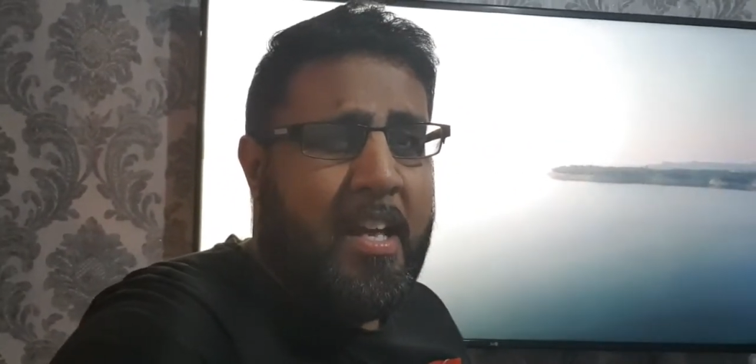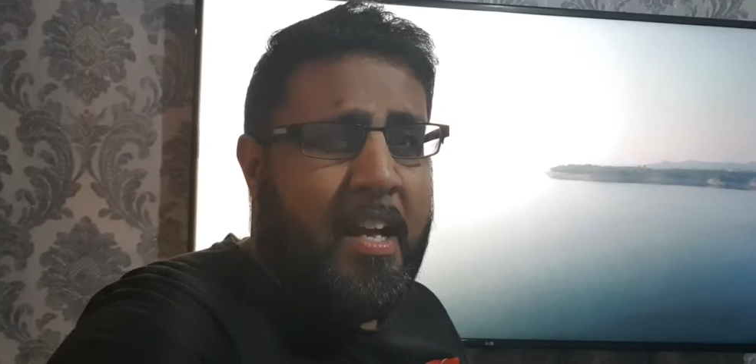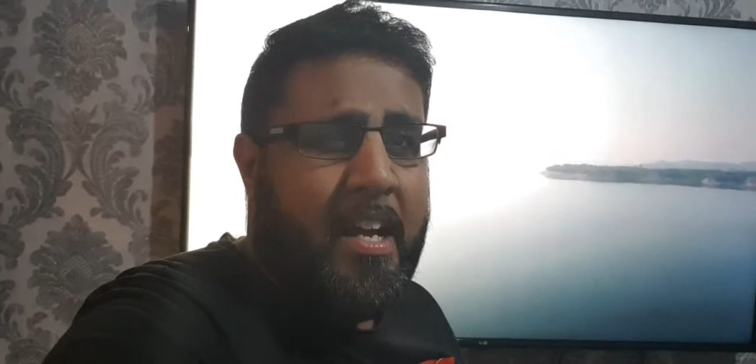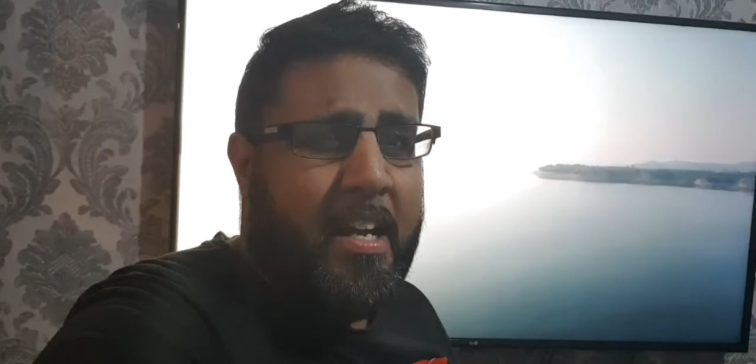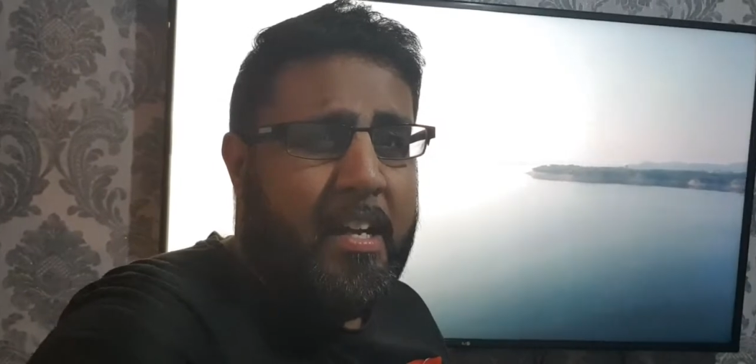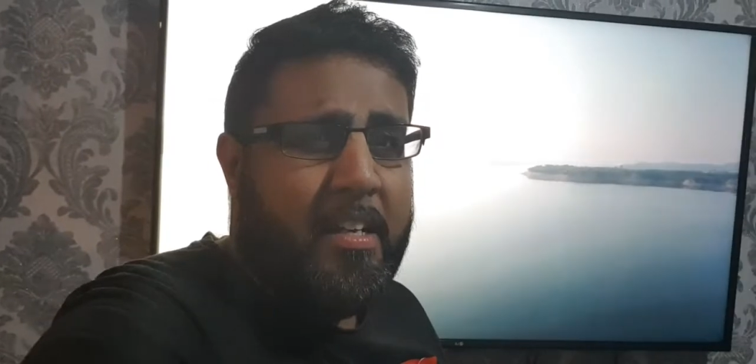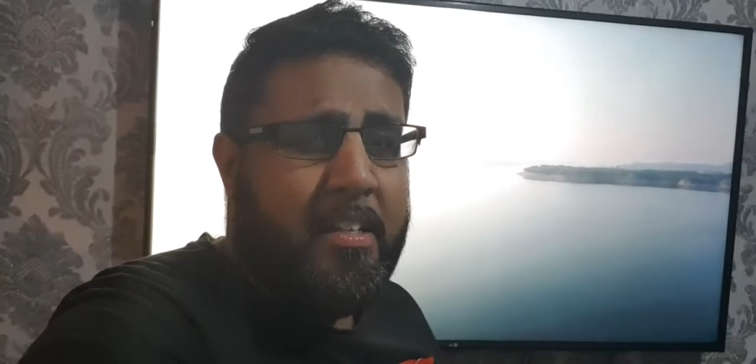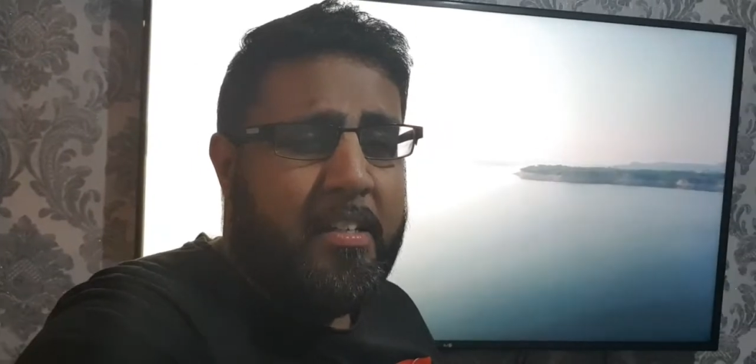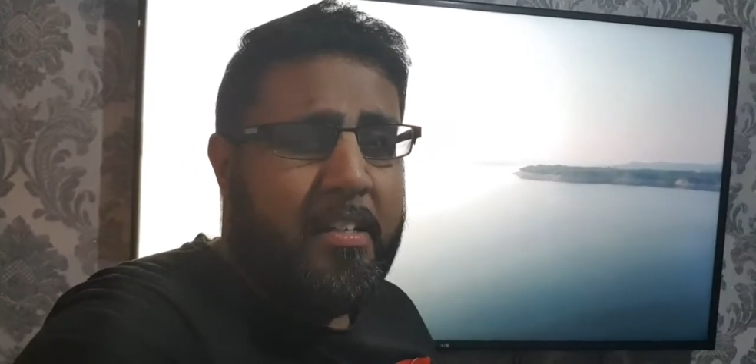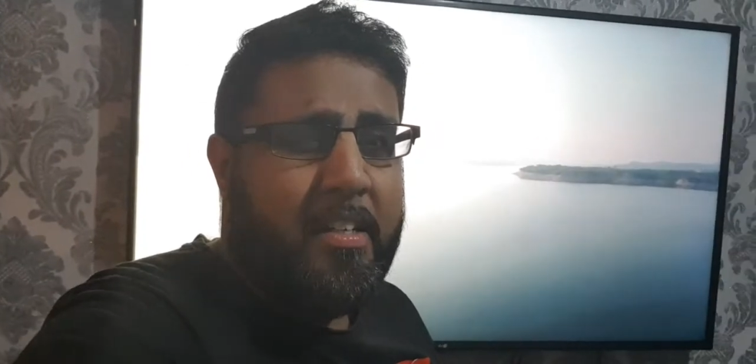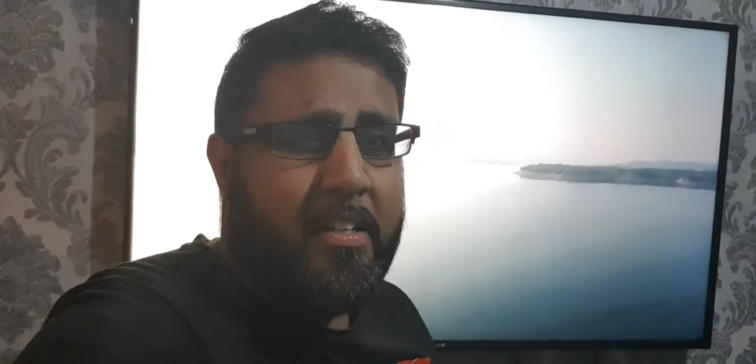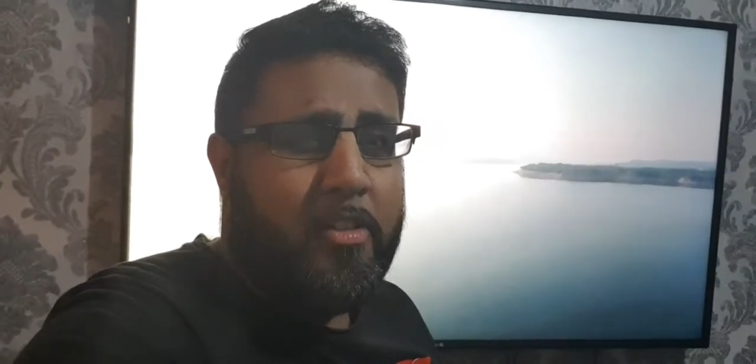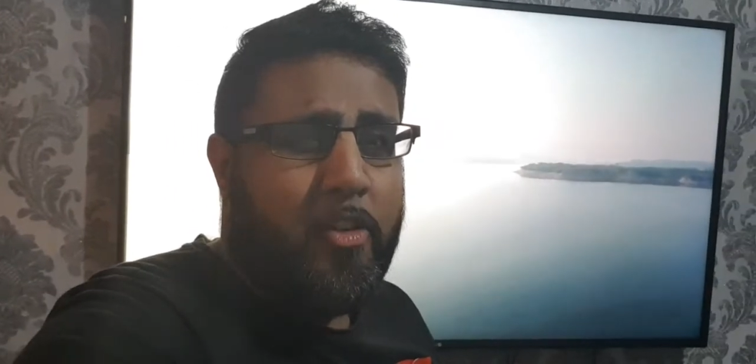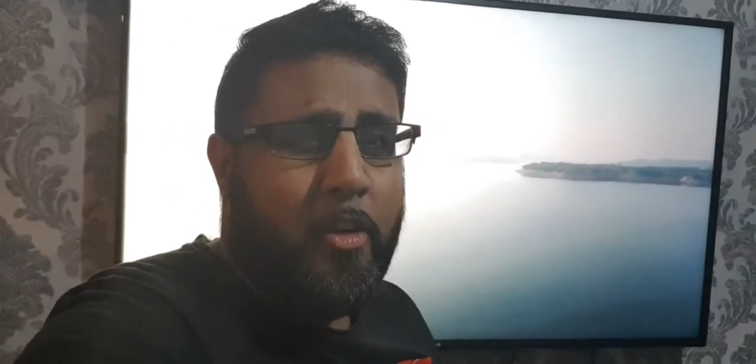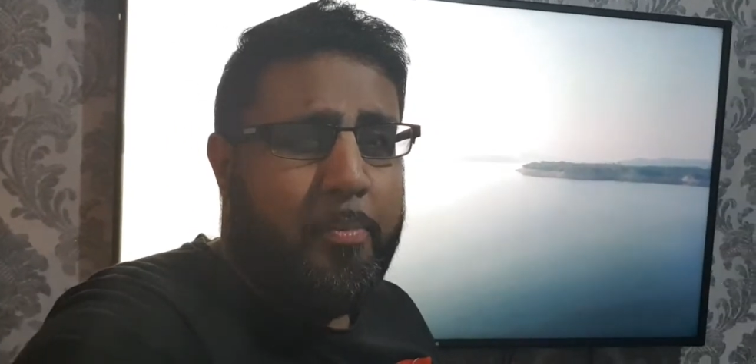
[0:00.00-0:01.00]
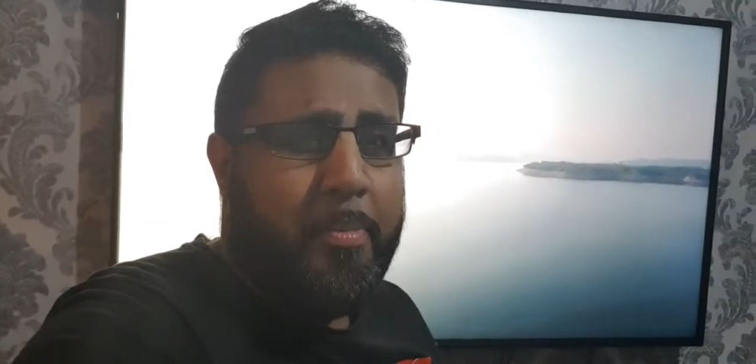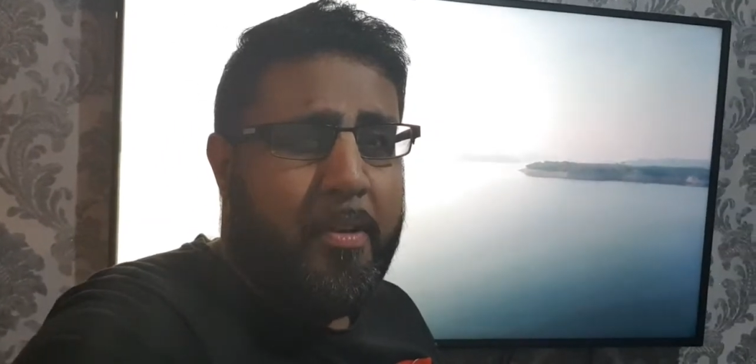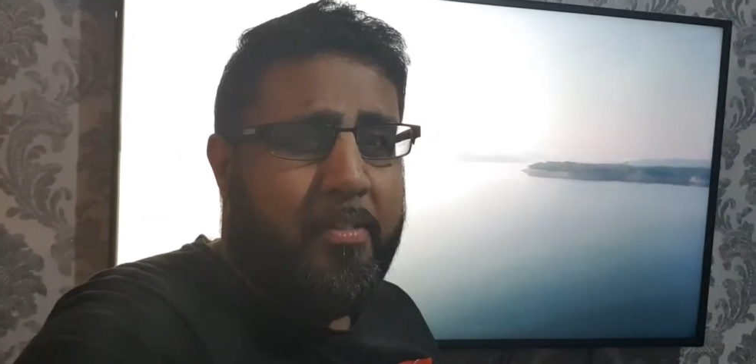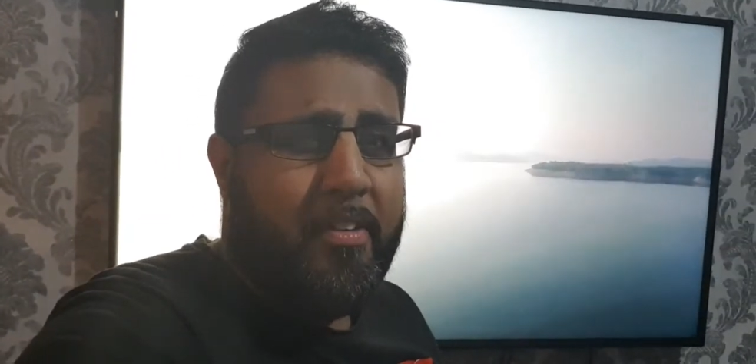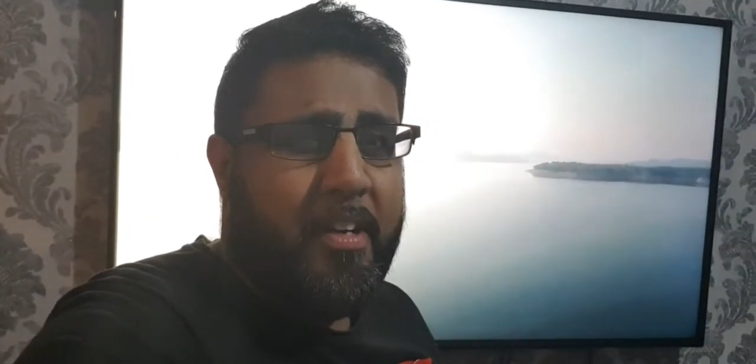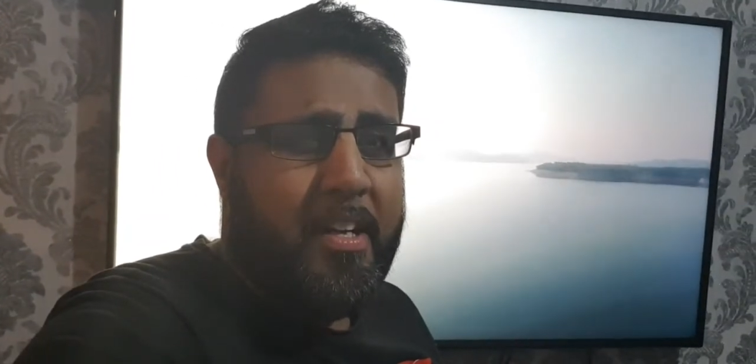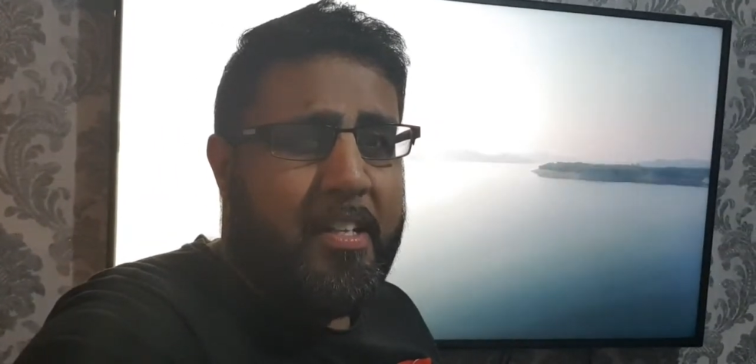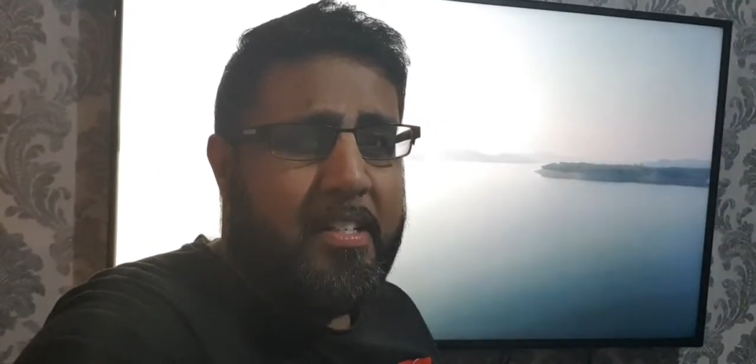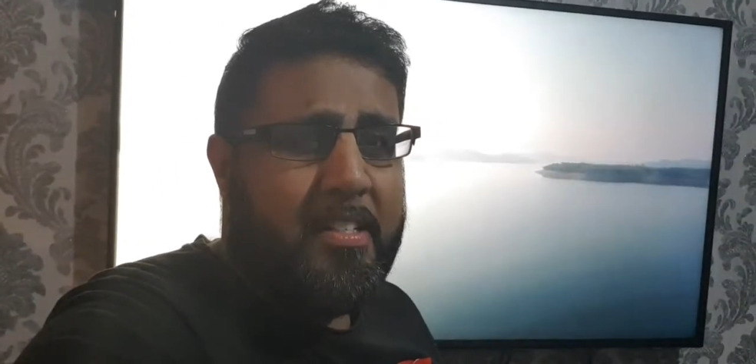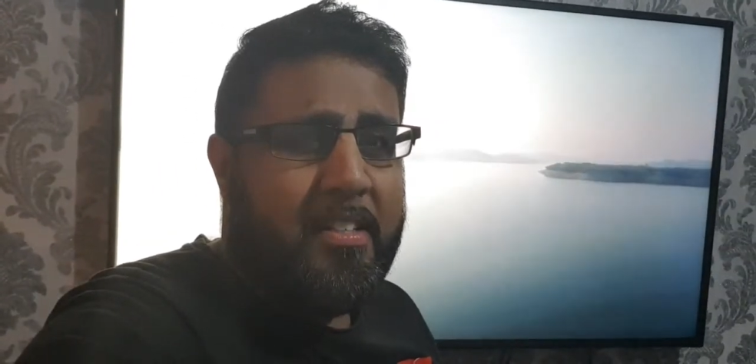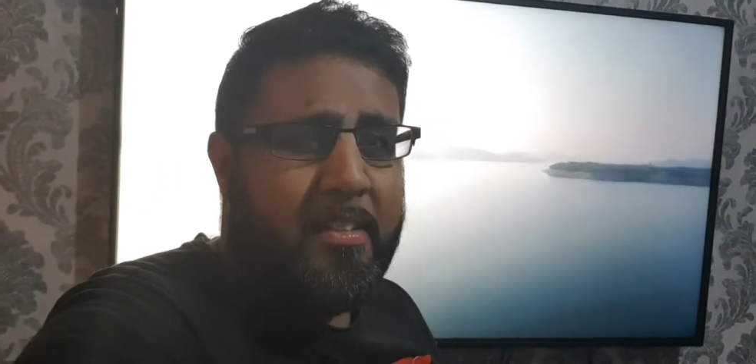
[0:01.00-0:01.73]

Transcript: and copyrights